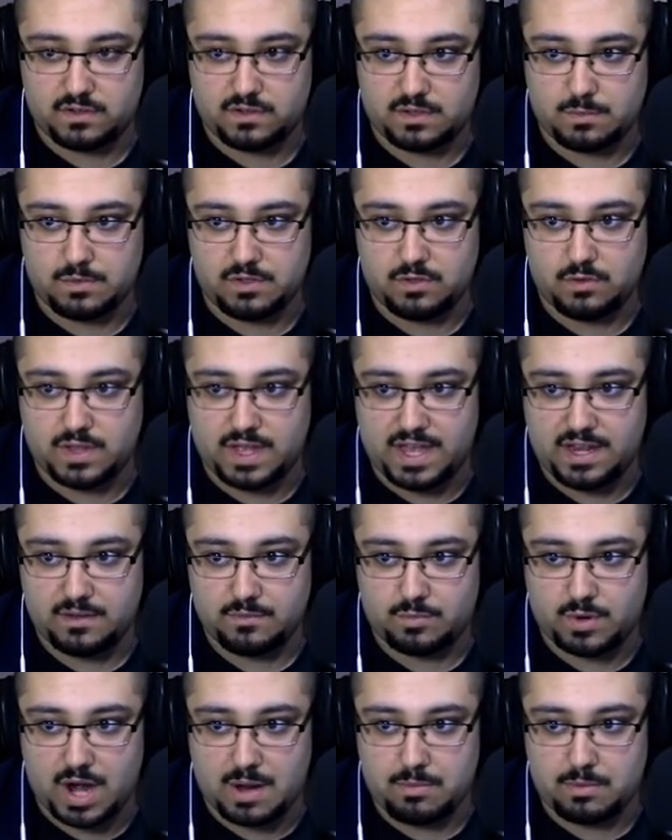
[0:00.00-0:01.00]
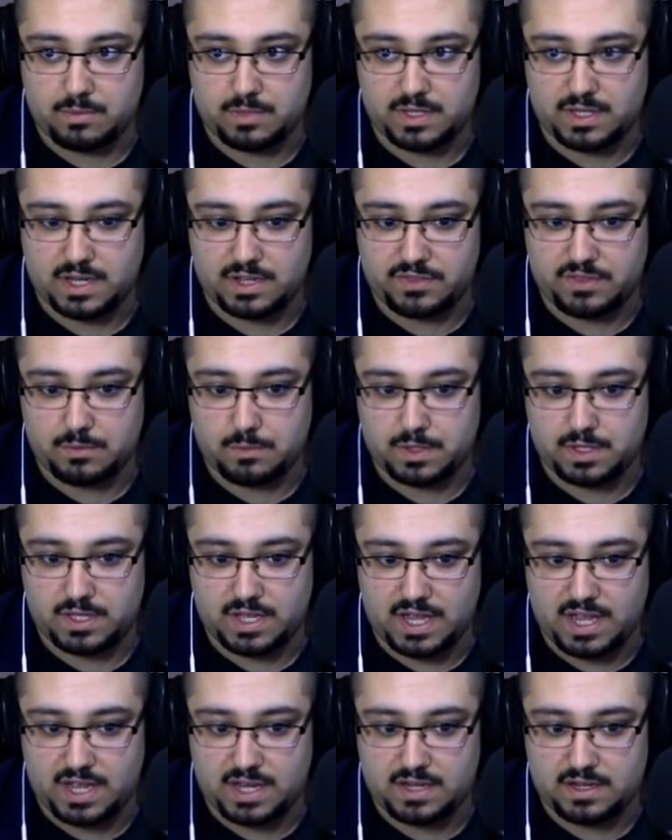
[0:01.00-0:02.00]
Can we do that? Probably. I think we
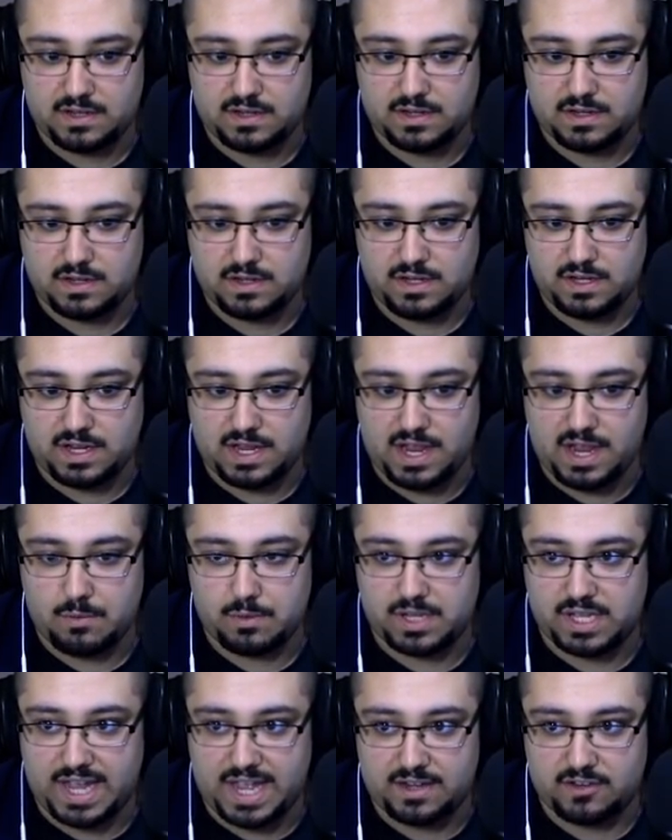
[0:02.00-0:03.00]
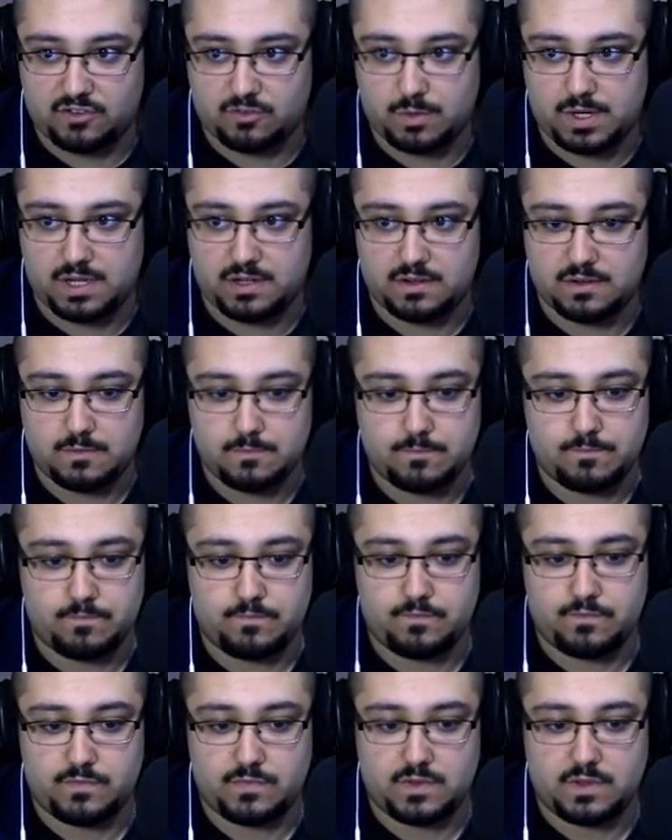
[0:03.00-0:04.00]
can. Yeah, we can. Sweet.
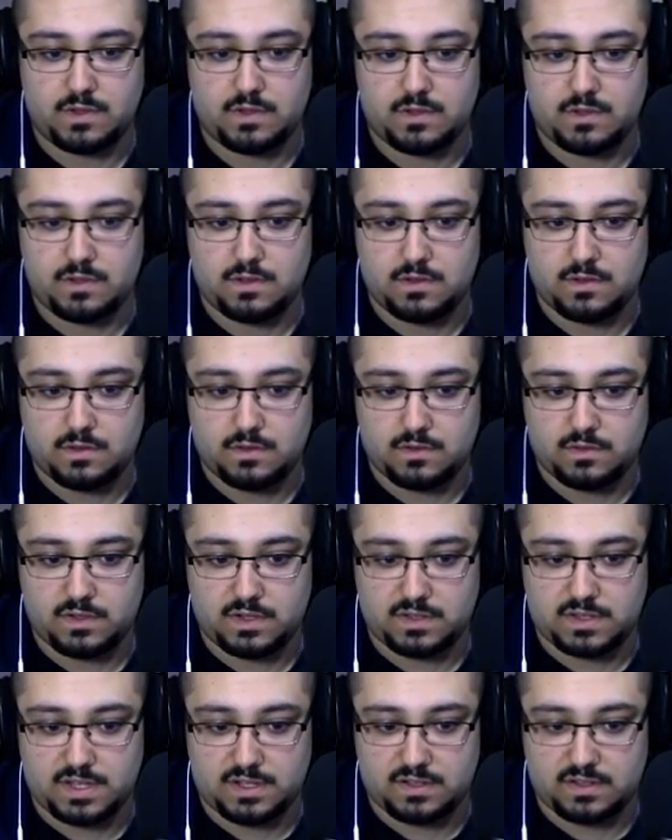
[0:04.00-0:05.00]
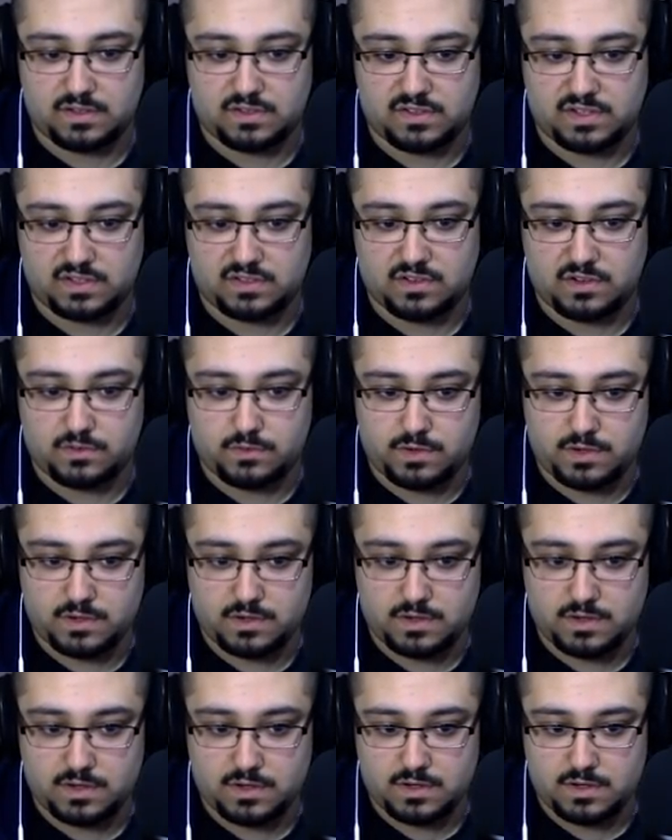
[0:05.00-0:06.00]
Let's get that to 600.
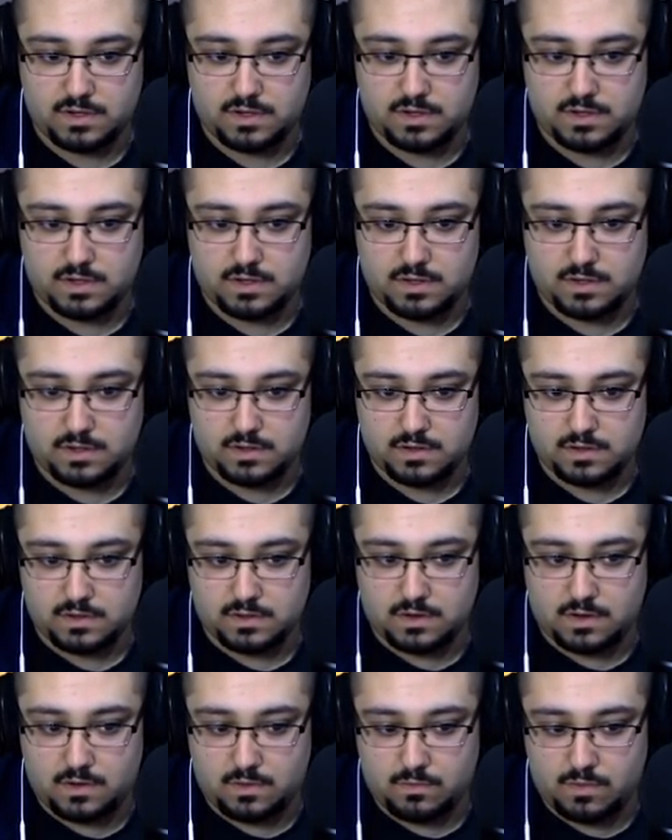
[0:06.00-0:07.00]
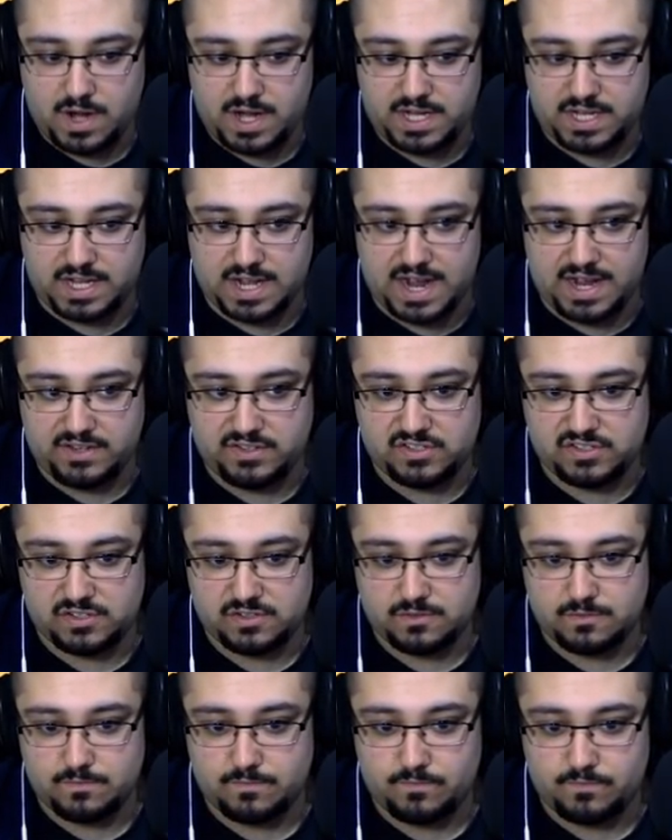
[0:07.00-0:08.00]
Alrighty,
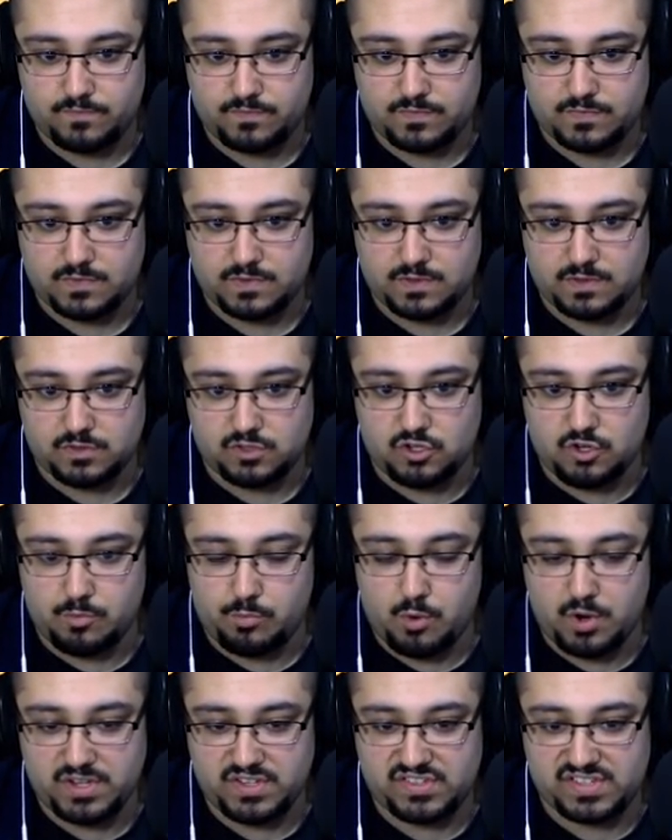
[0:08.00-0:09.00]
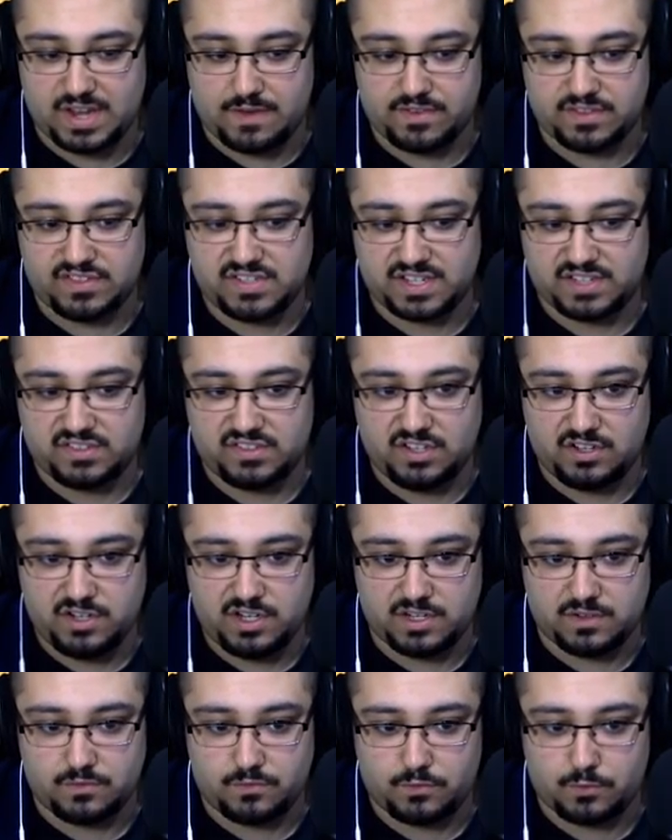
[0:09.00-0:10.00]
guys. 2.7
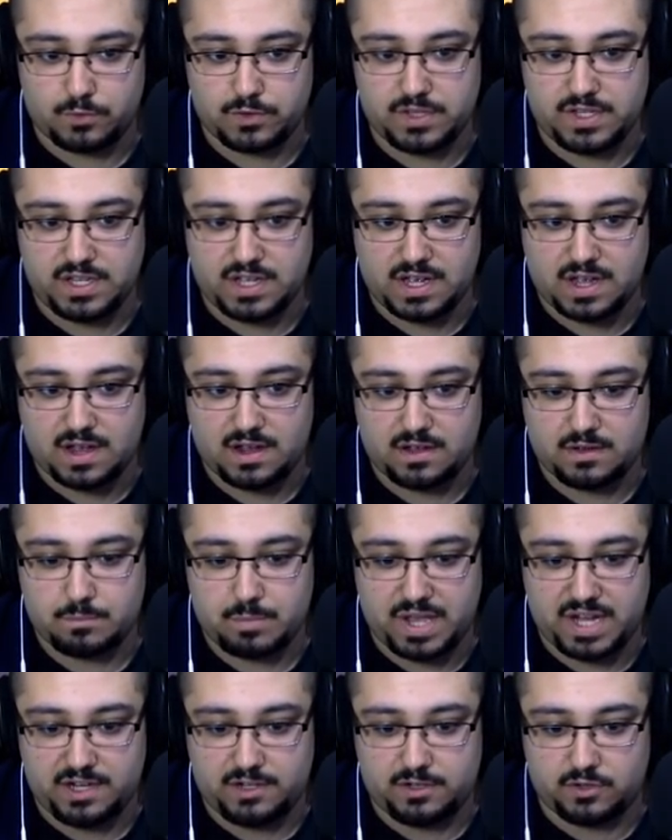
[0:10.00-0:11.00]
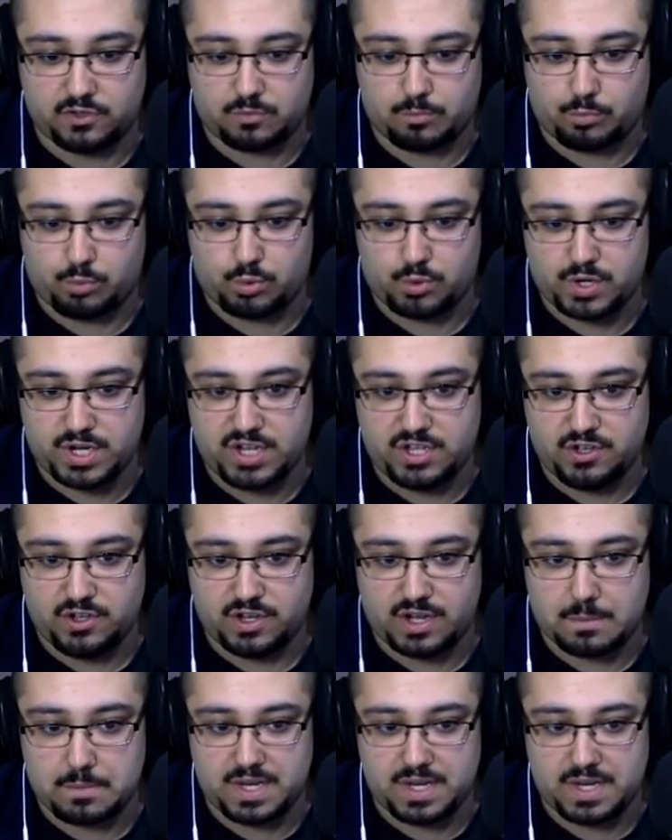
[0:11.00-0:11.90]
sextillion for the uh, payday Clones. Pretty good.